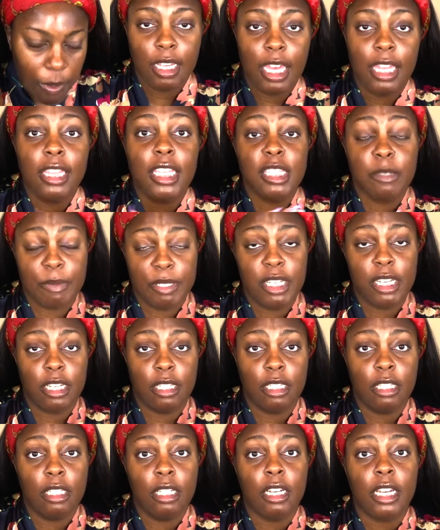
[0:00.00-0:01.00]
And this particular
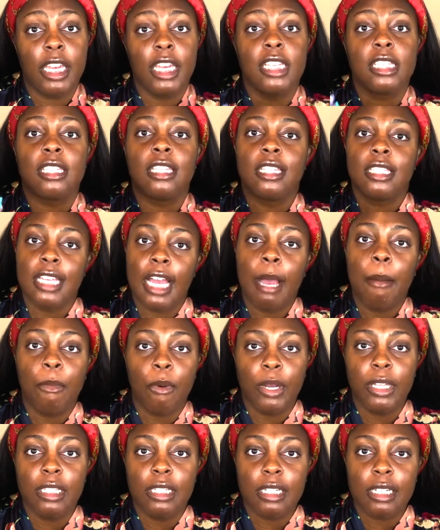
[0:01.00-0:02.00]
look is the tomboy
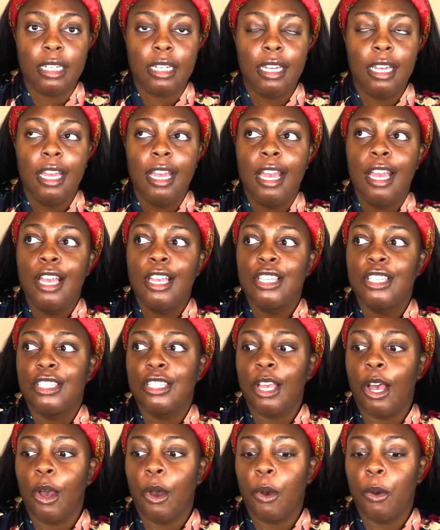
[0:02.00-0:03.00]
look.
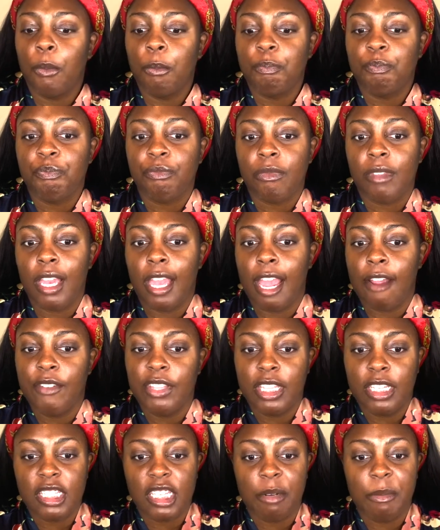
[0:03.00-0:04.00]
So
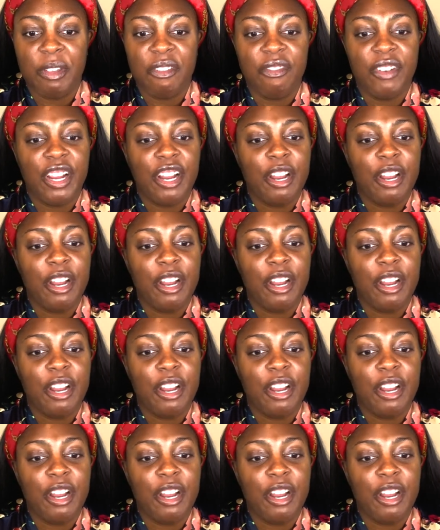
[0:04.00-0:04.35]
everything's gonna be very